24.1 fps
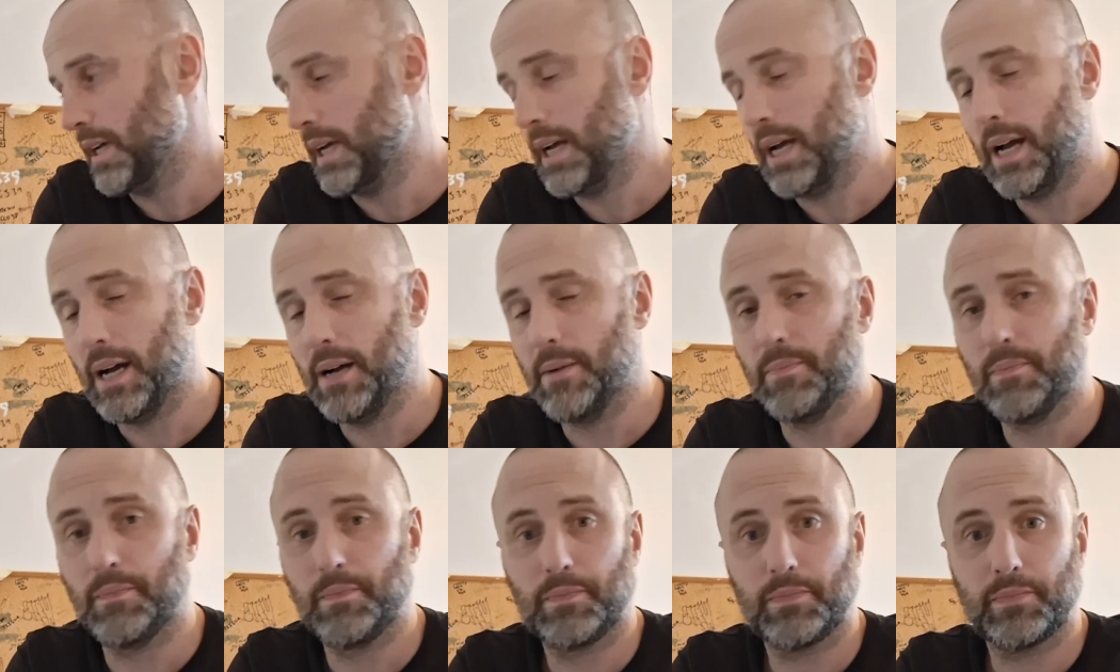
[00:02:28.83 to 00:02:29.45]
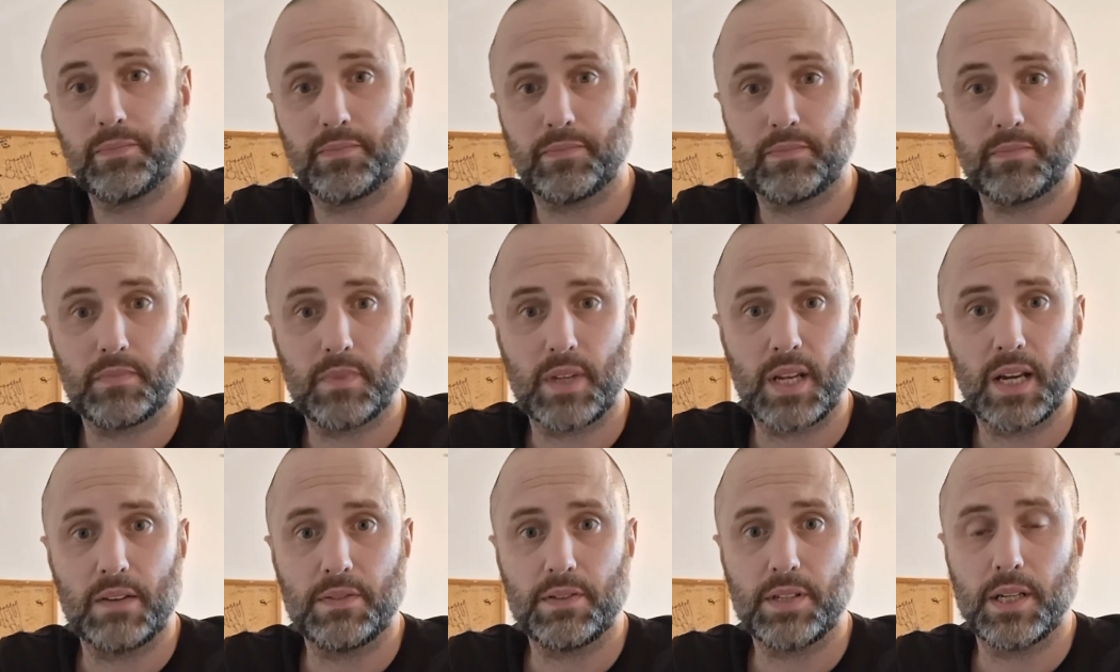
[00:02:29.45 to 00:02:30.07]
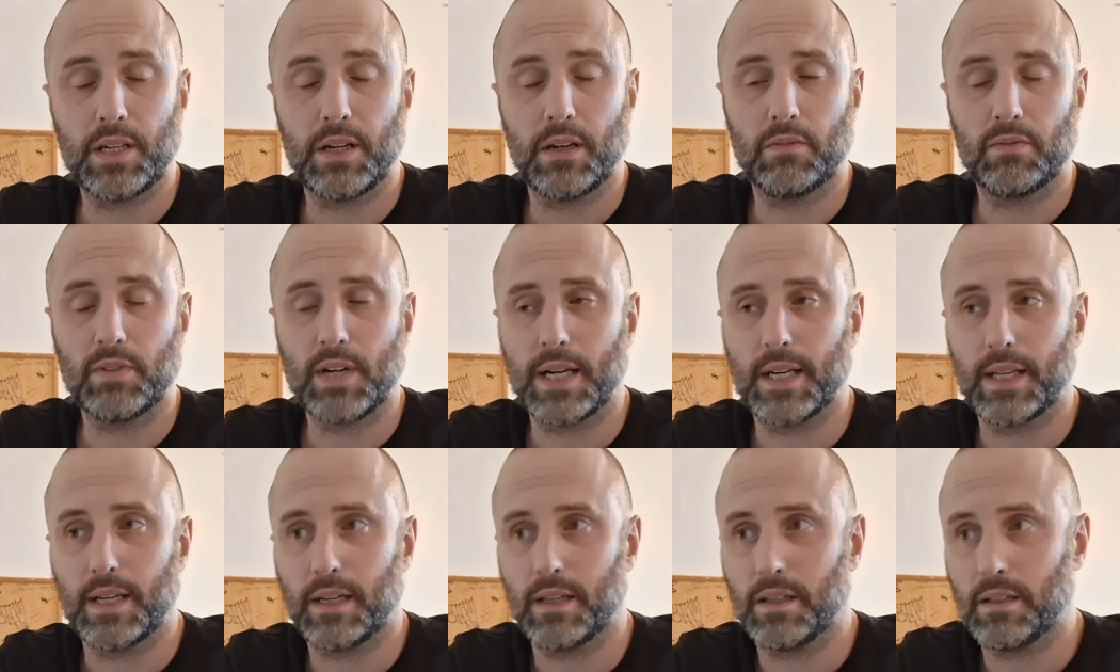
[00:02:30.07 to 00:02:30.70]
Um, I've seen it on
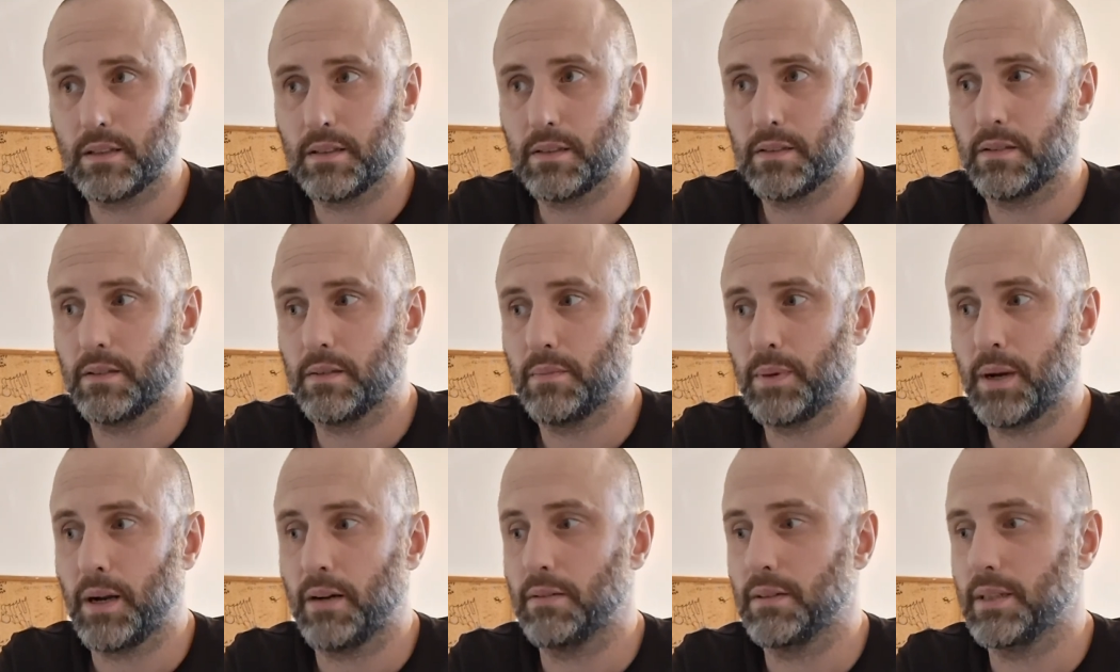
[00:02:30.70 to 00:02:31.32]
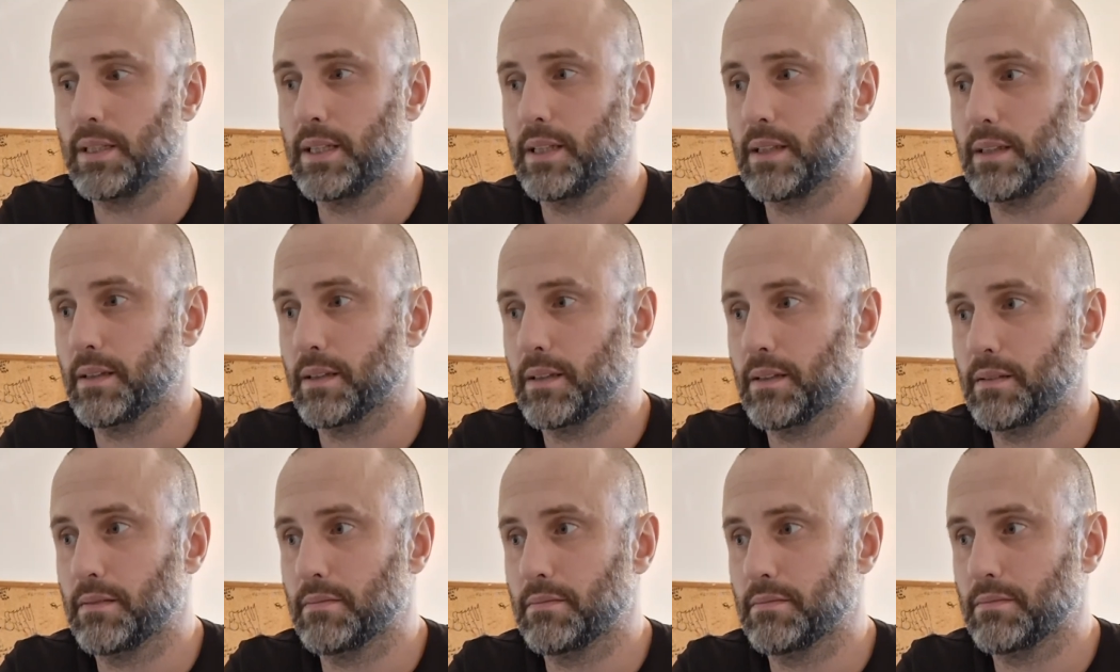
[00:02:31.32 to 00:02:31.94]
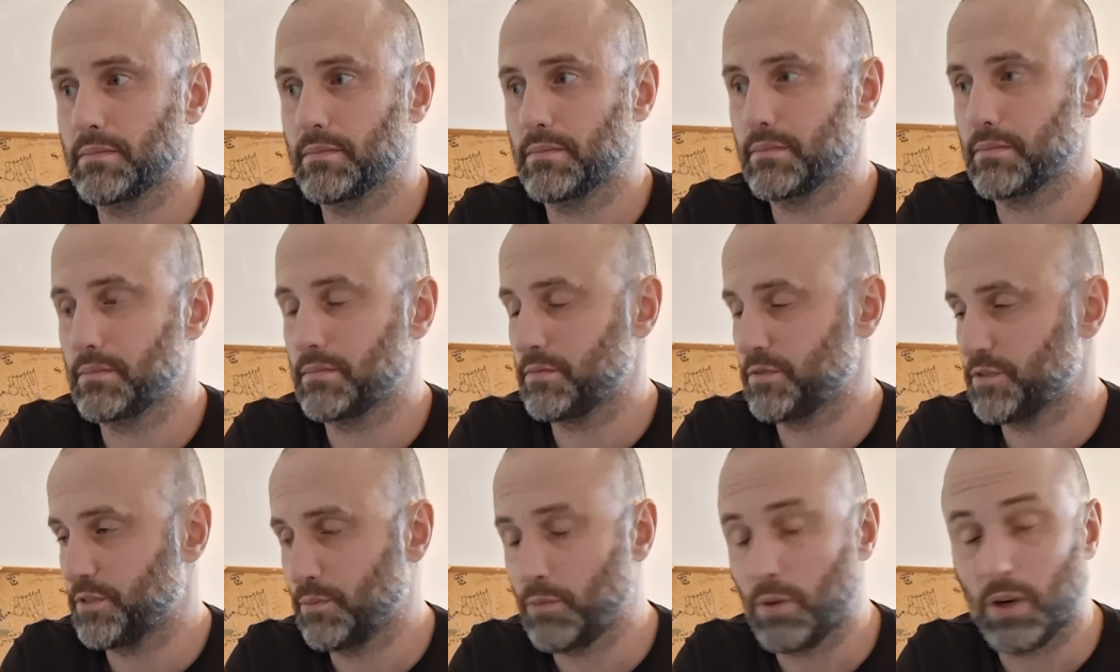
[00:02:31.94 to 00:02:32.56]
Reddit. Apparently,
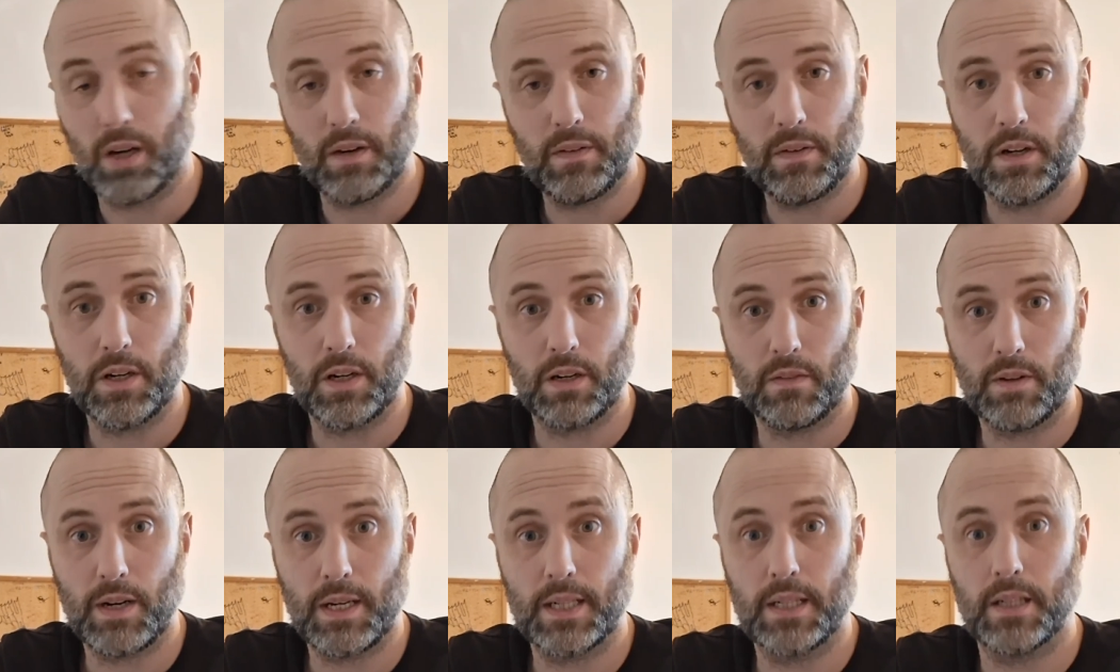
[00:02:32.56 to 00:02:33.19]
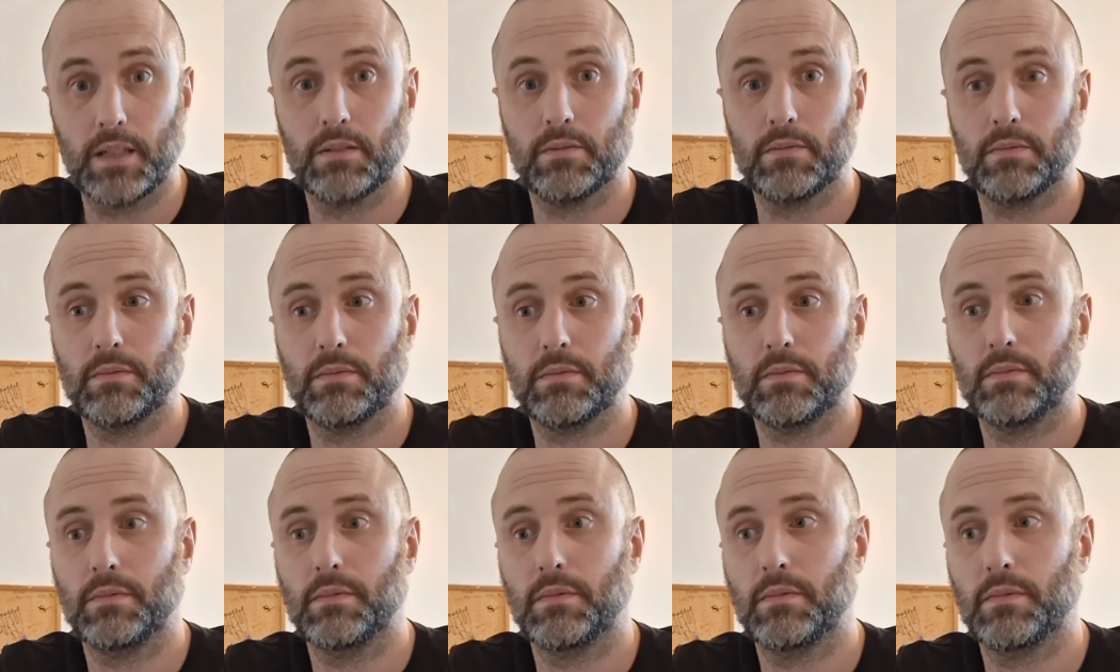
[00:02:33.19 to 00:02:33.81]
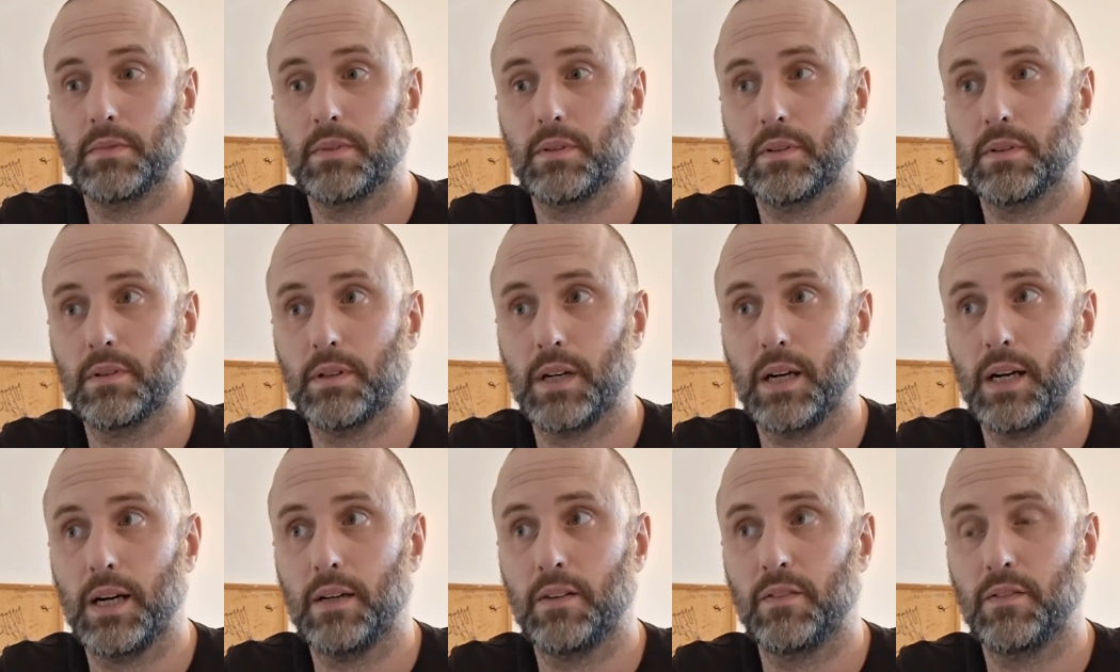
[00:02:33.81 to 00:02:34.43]
from what I've heard on Reddit,
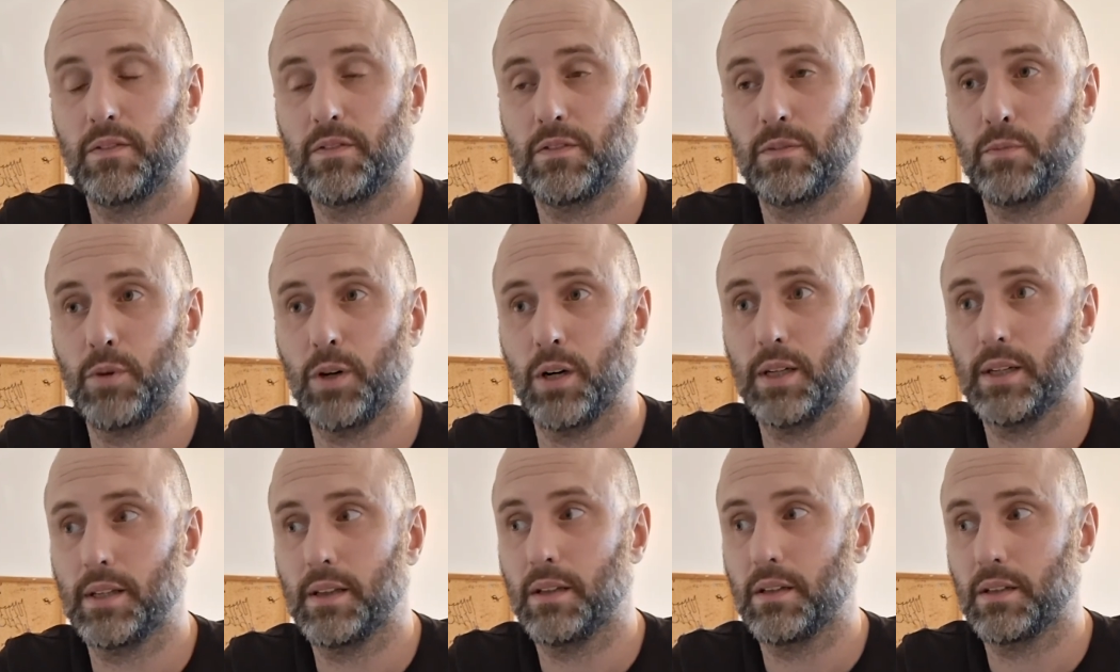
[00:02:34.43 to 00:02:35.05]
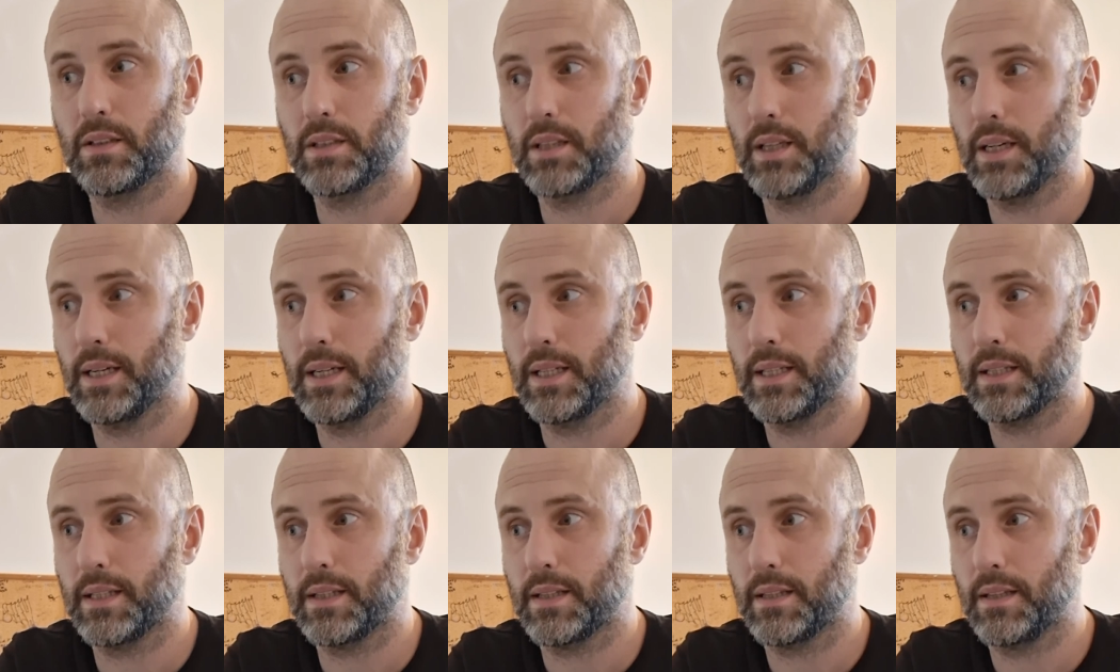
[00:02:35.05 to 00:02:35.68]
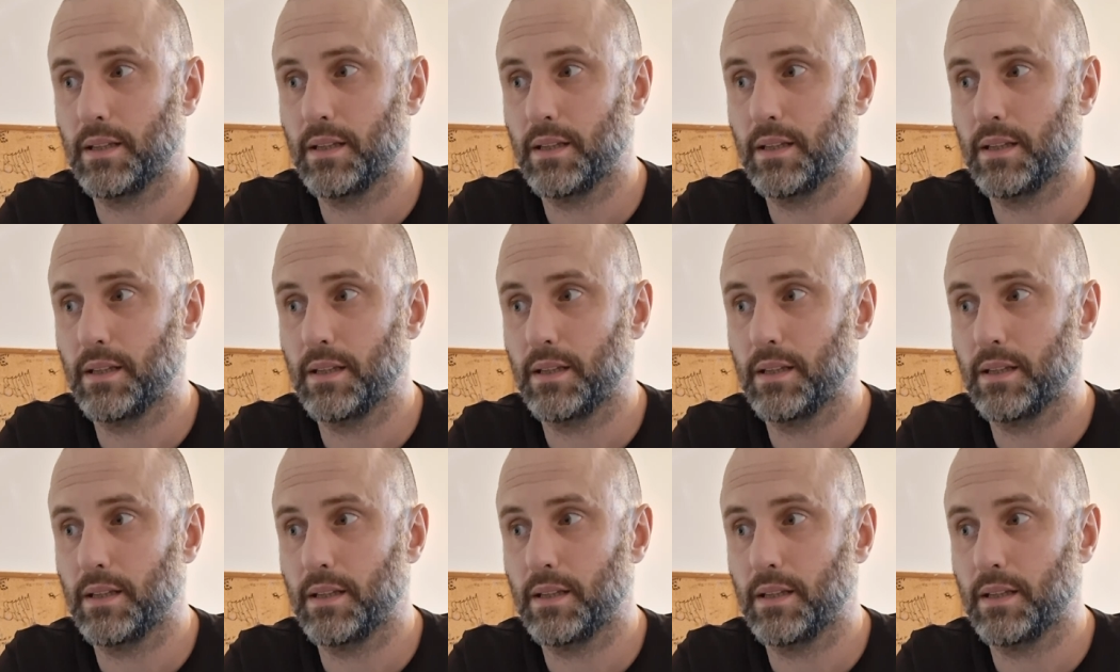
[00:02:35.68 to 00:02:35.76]
um, from what he looks like,